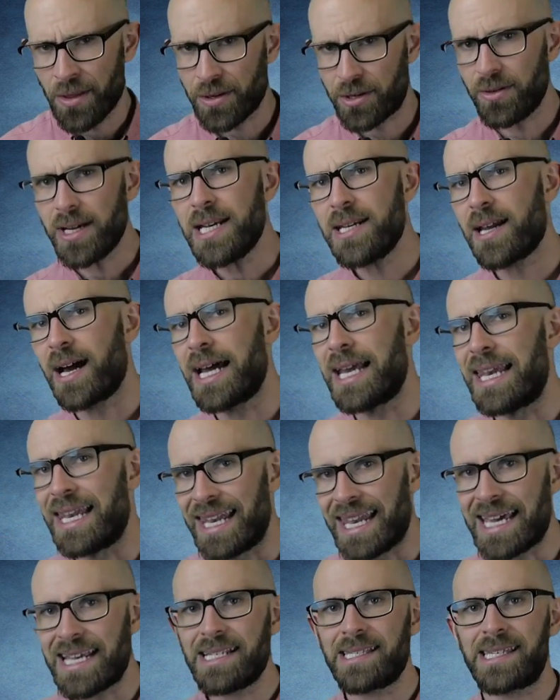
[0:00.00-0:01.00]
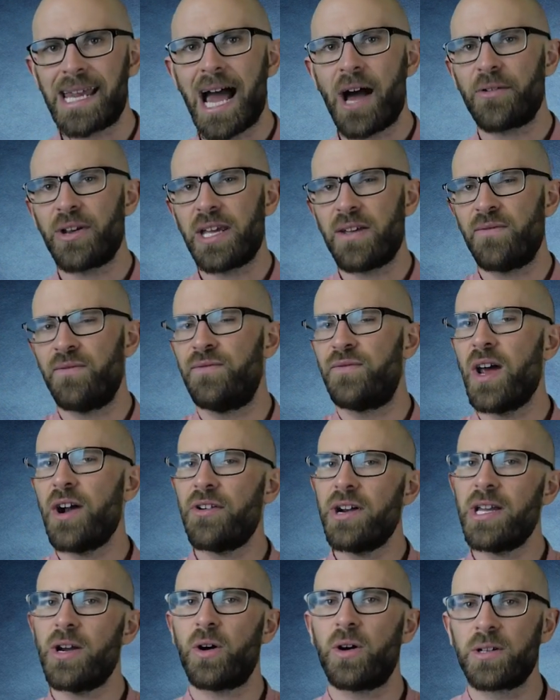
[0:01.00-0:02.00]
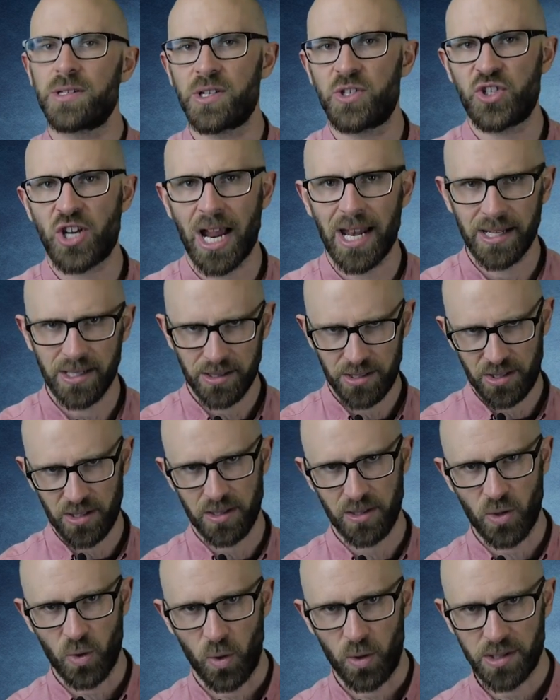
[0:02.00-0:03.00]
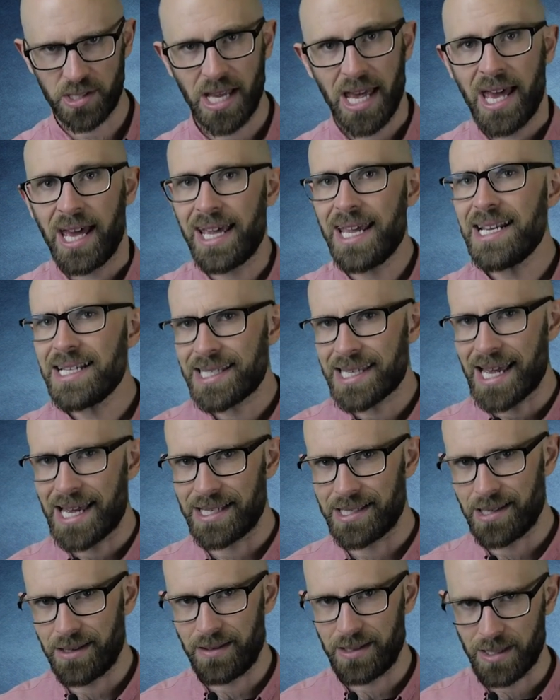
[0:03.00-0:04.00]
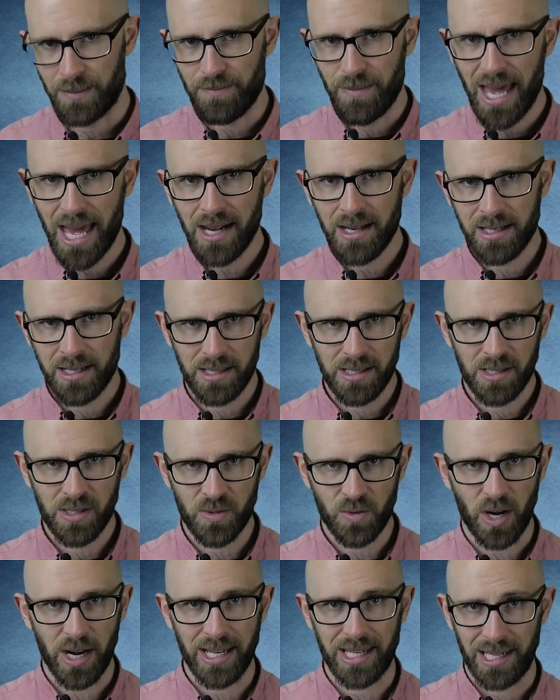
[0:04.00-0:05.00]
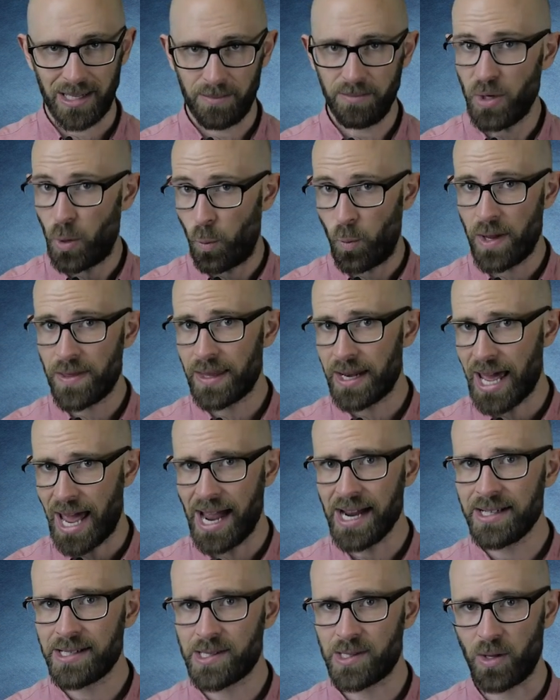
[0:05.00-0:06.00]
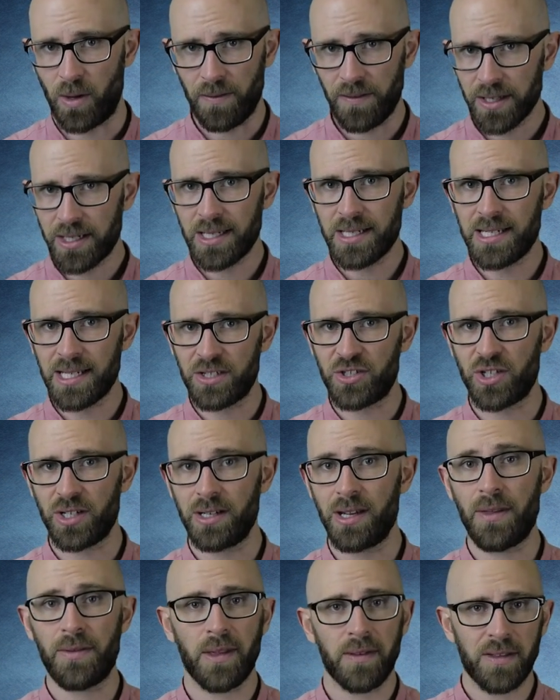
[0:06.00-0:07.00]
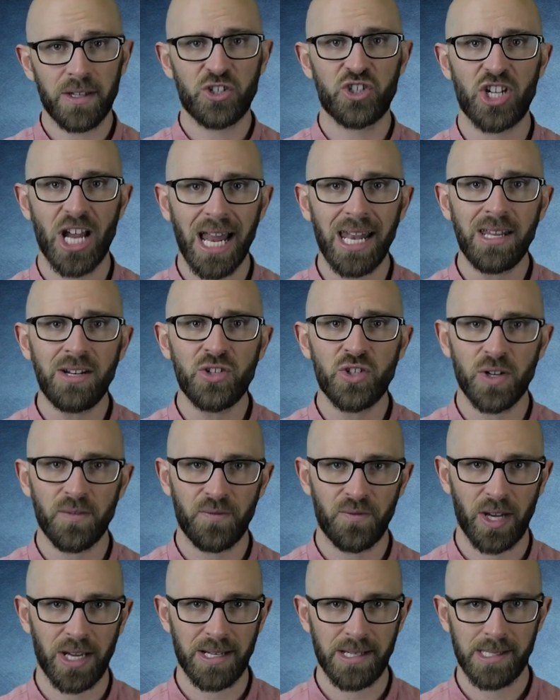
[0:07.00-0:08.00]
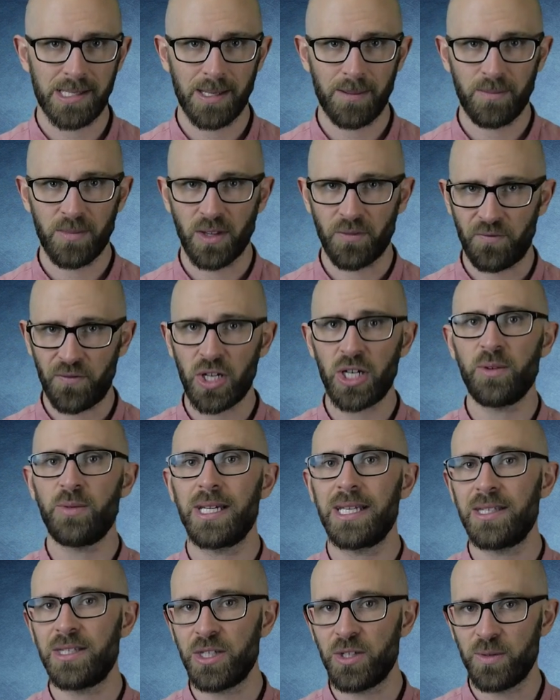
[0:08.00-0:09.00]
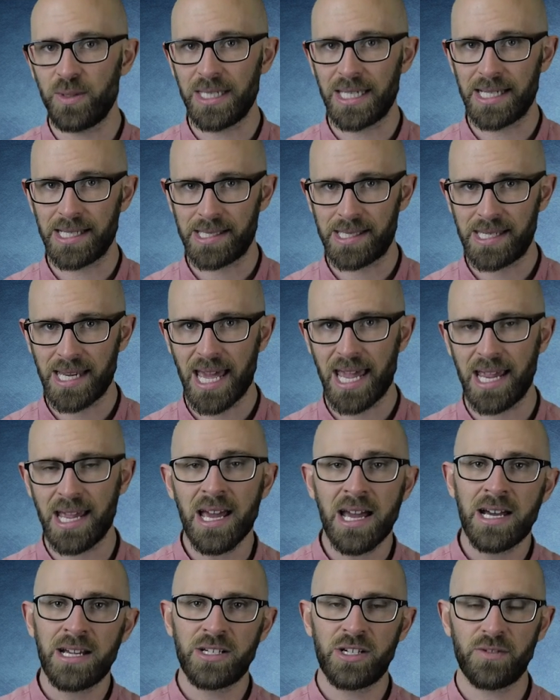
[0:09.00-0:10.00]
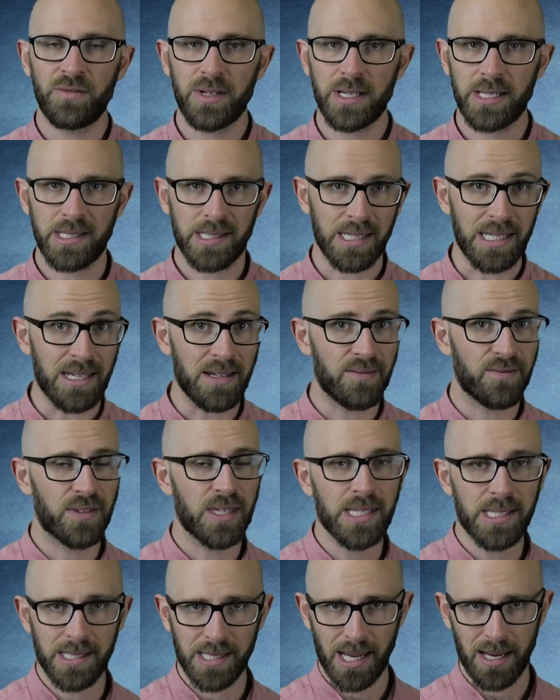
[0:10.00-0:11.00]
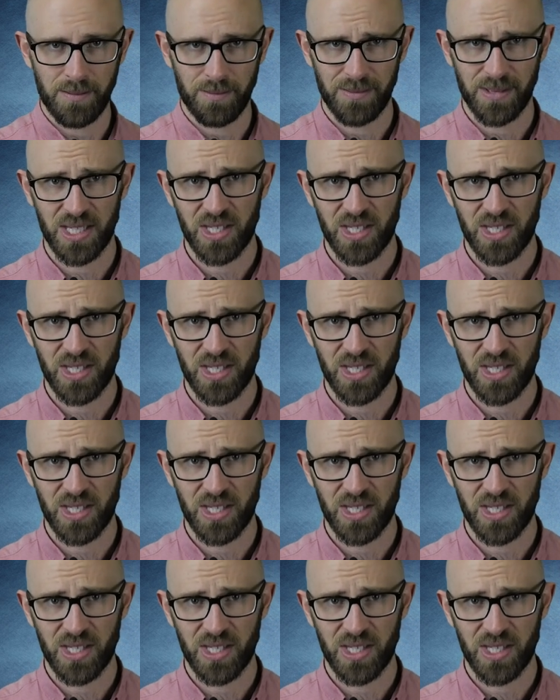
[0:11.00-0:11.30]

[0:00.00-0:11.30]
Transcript: The Green Knight lays down a very odd challenge to the court. He says that a man can strike him with an axe on the condition that the challenger finds him the following New Year's Day to receive the same